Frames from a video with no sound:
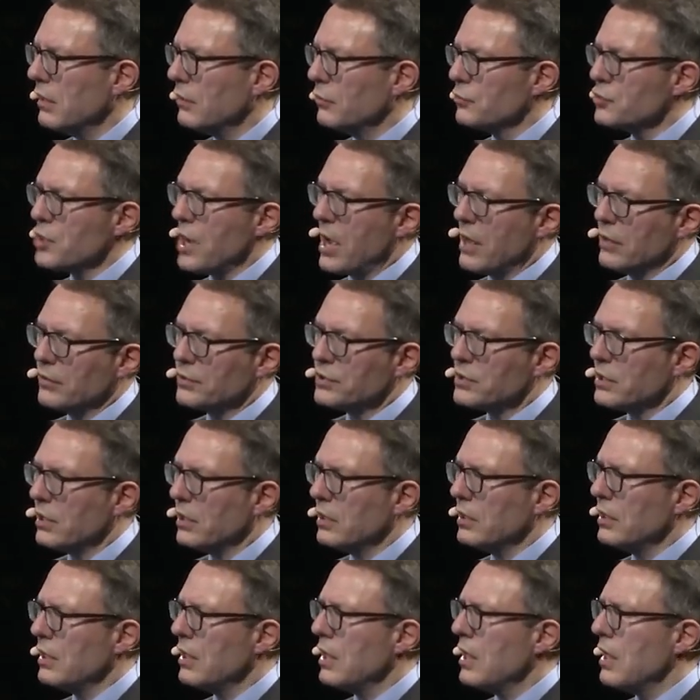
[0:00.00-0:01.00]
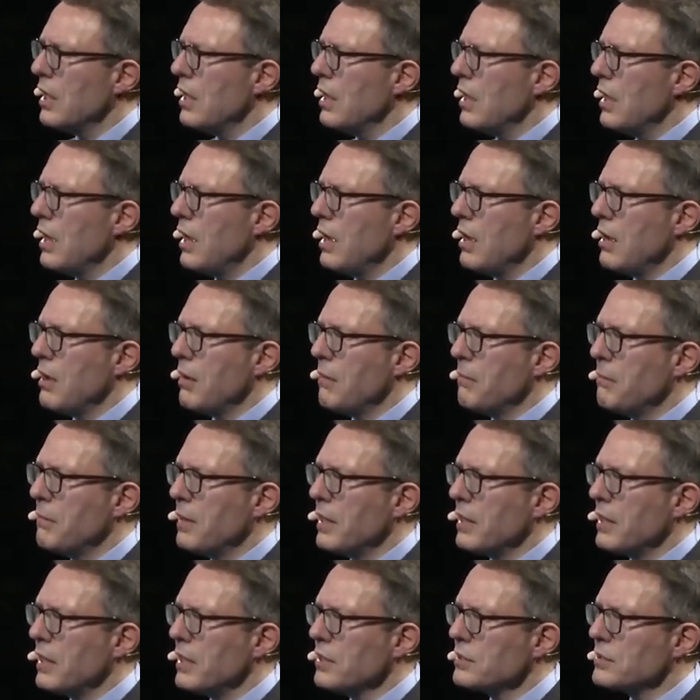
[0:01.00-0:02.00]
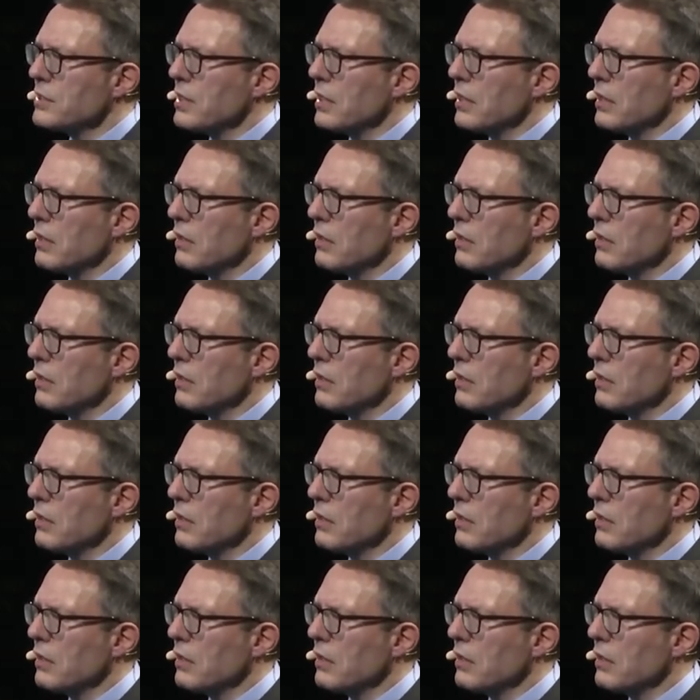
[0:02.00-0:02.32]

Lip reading: Luciano, say, but is